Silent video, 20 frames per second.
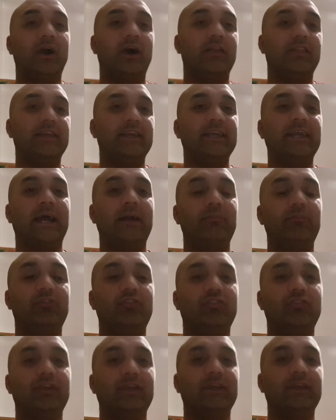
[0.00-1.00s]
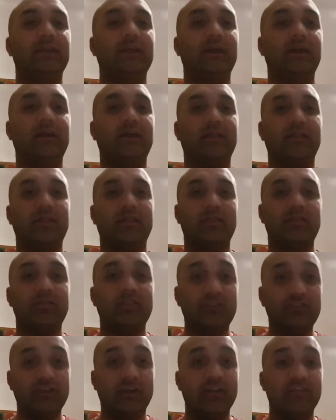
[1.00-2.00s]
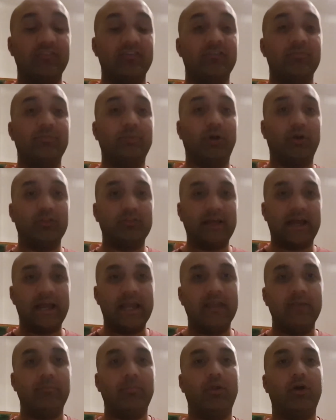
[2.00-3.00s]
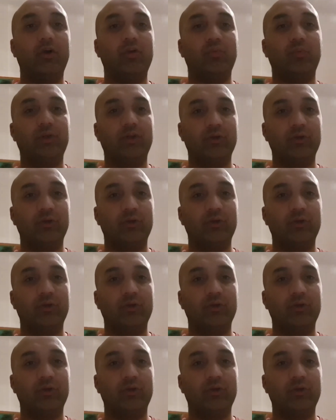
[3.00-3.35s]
I think capturing the Genesis block, the A block,